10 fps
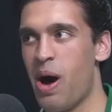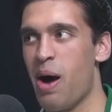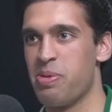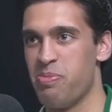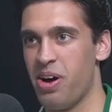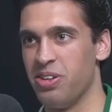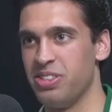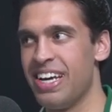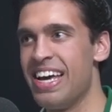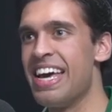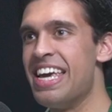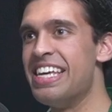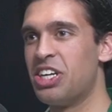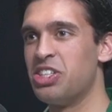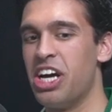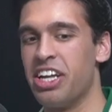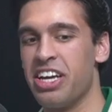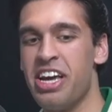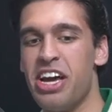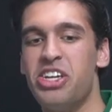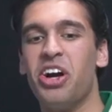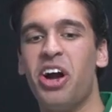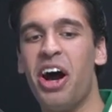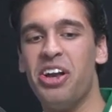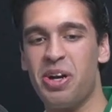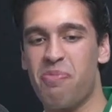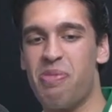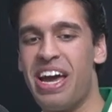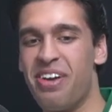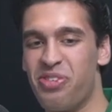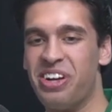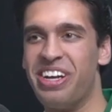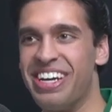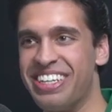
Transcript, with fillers: popping bottles. He starts yelling, "You're underpaid for this!"